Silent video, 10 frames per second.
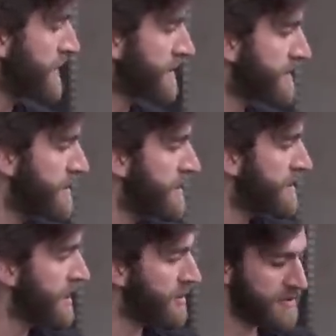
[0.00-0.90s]
pink.
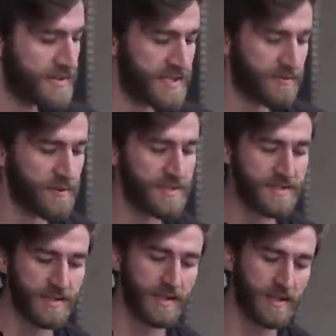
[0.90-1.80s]
Now the
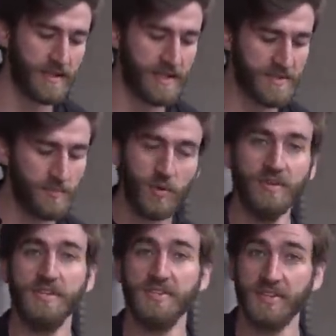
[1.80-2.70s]
difference uh, is more
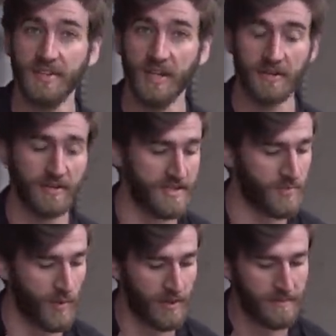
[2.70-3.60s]
than just the color as
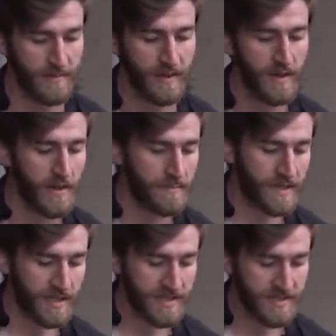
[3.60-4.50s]
well
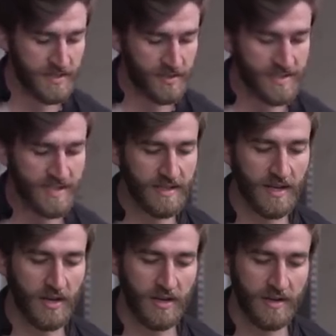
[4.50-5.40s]
because you can see
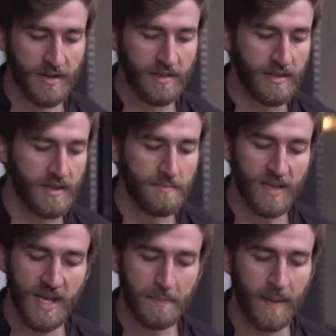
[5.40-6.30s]
that on the
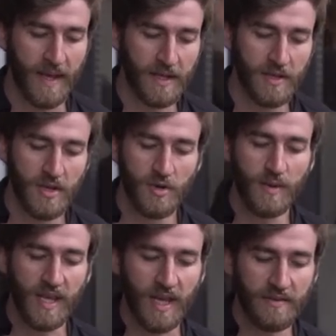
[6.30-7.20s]
black bag
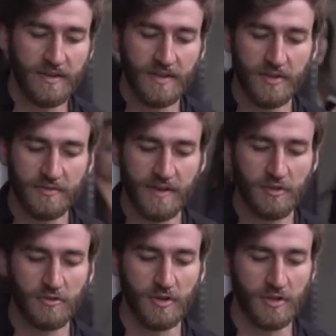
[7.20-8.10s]
we have a little
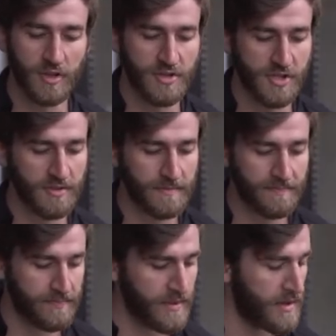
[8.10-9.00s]
velcro closure
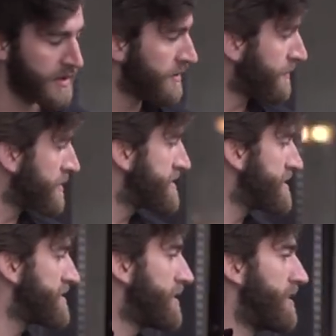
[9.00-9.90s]

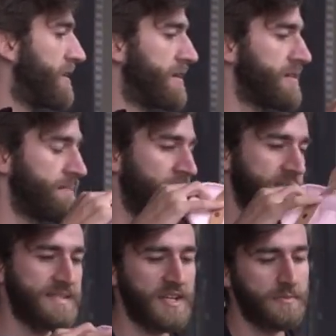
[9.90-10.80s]
versus on the
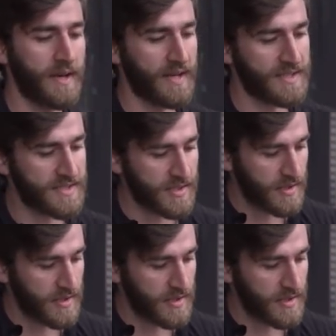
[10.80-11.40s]
pastel bags